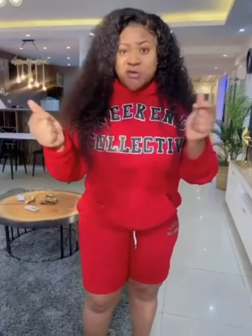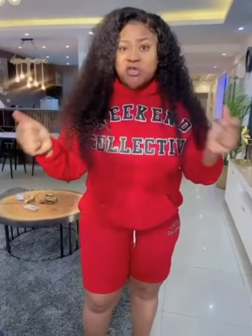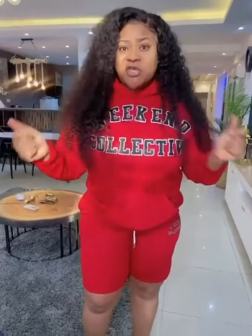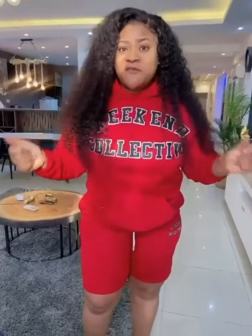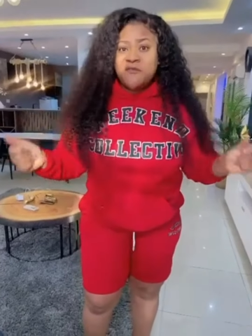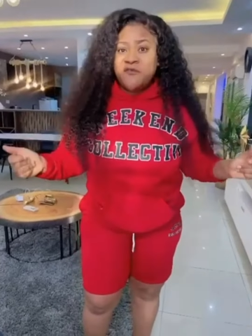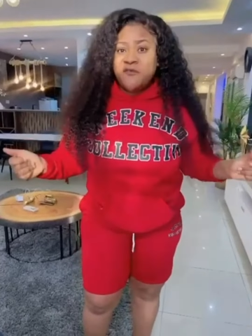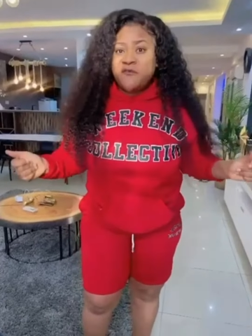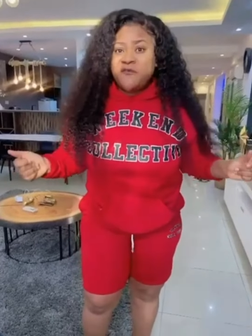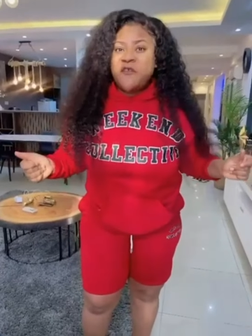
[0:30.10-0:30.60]
they'll
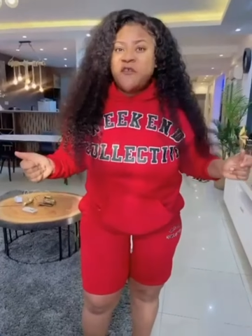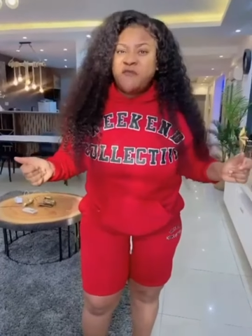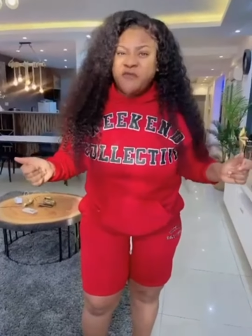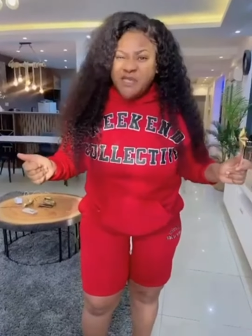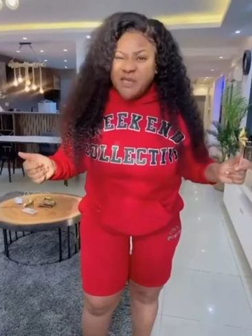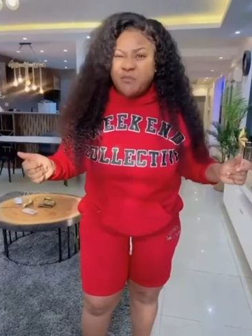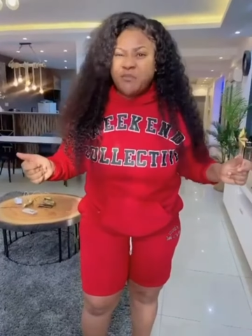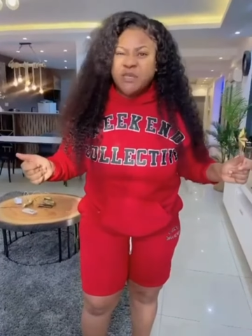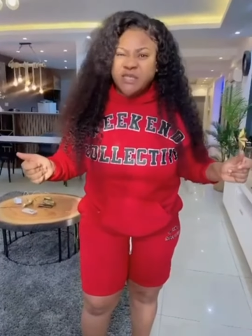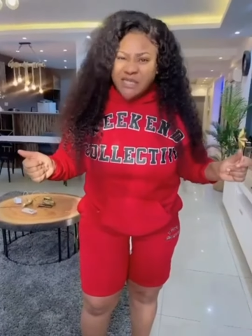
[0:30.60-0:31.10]
give you
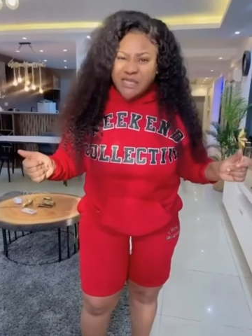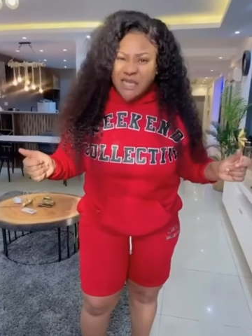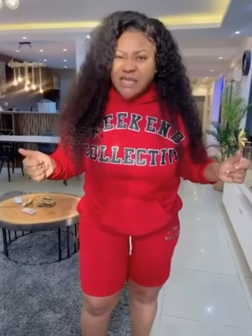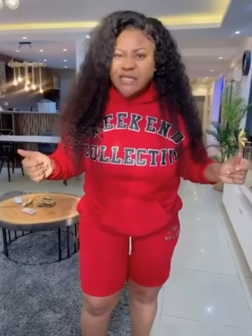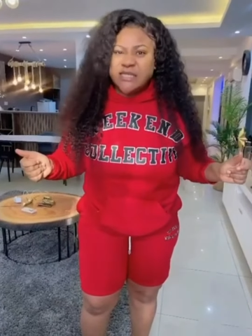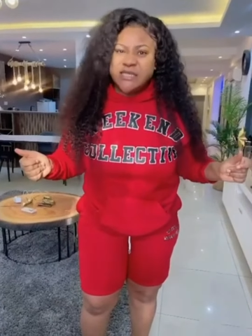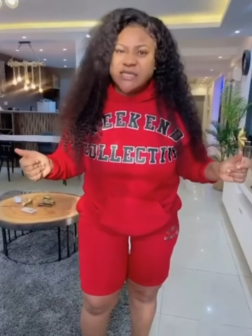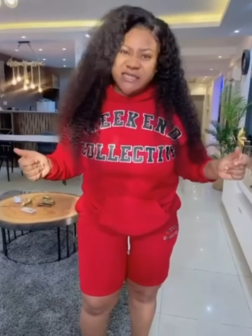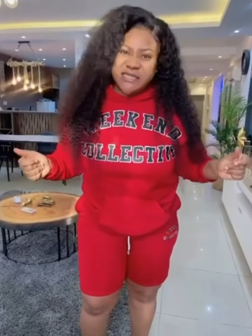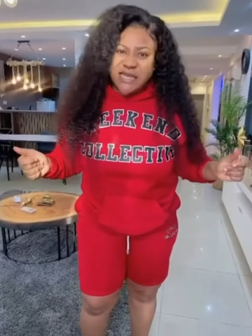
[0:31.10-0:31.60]

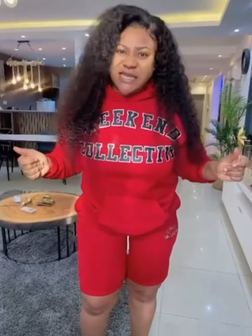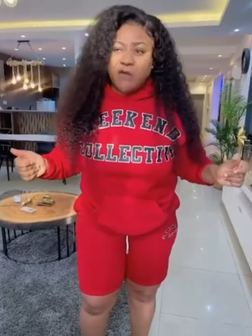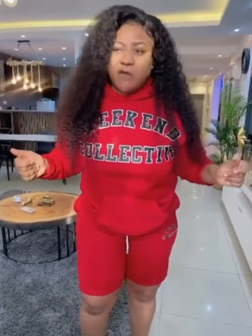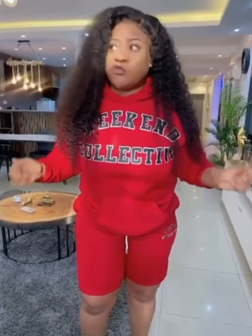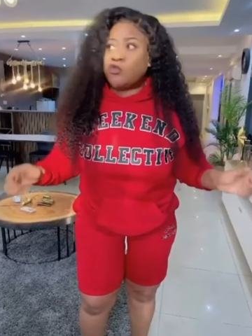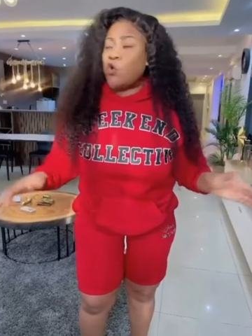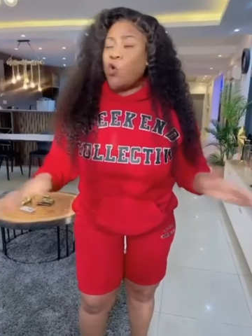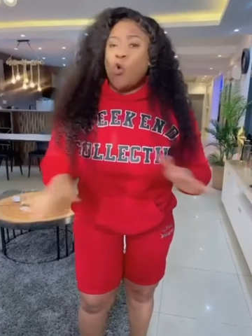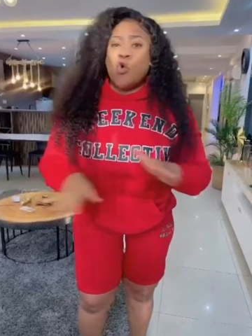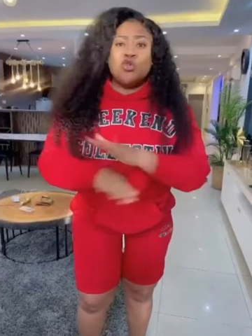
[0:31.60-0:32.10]
50%
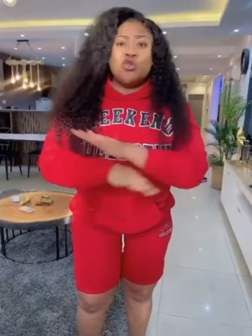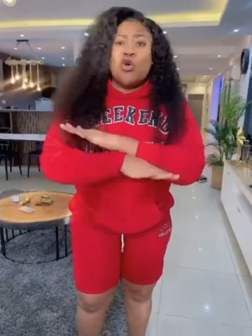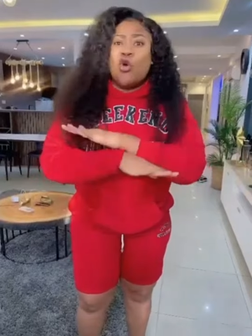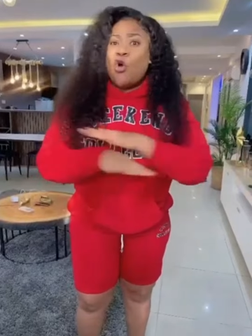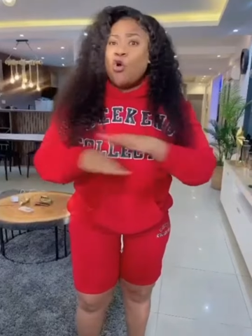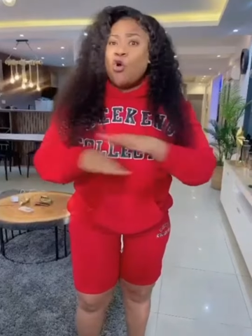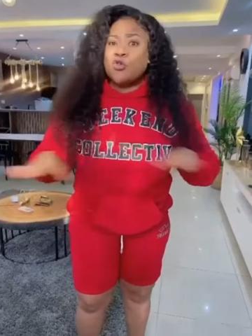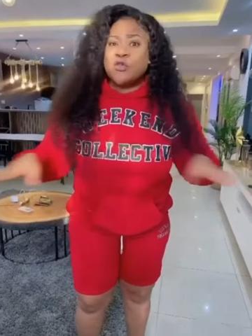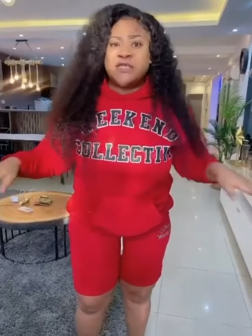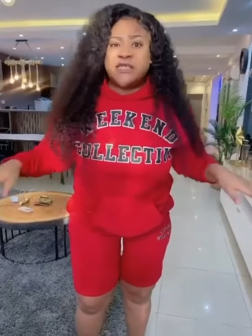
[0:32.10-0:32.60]
discount on
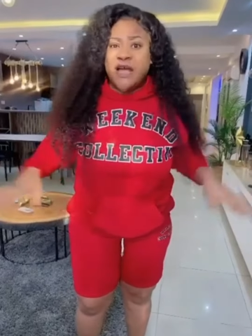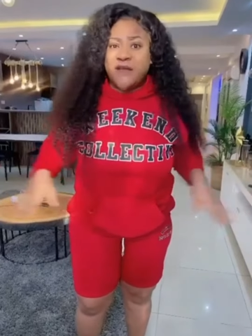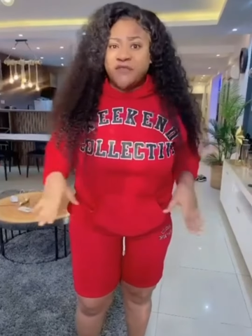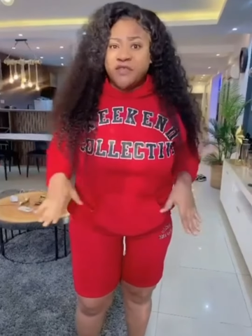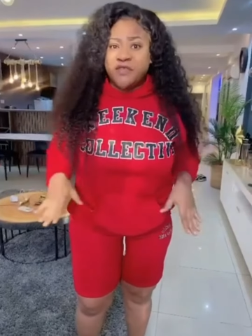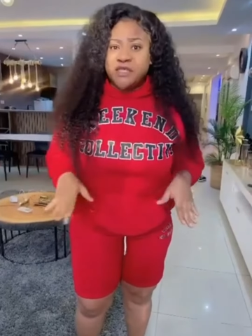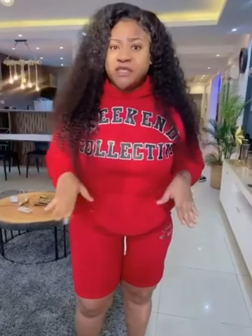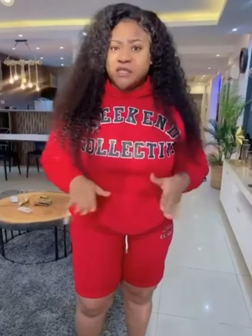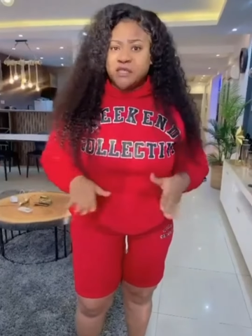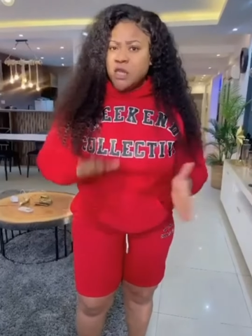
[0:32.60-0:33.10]
all
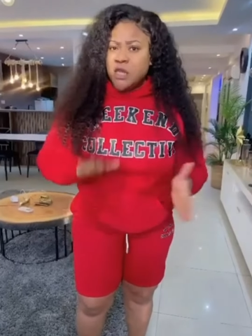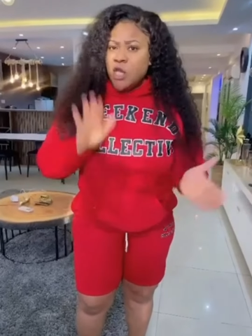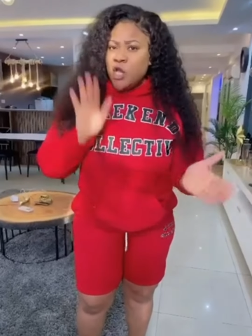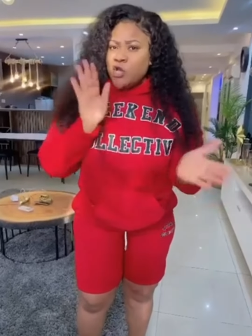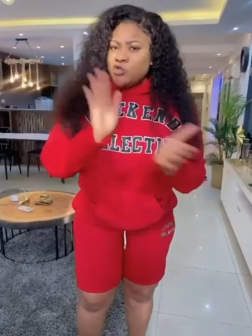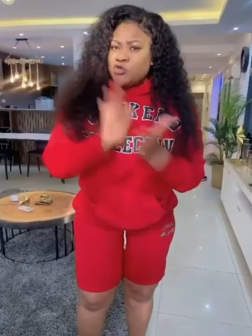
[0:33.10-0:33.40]
services.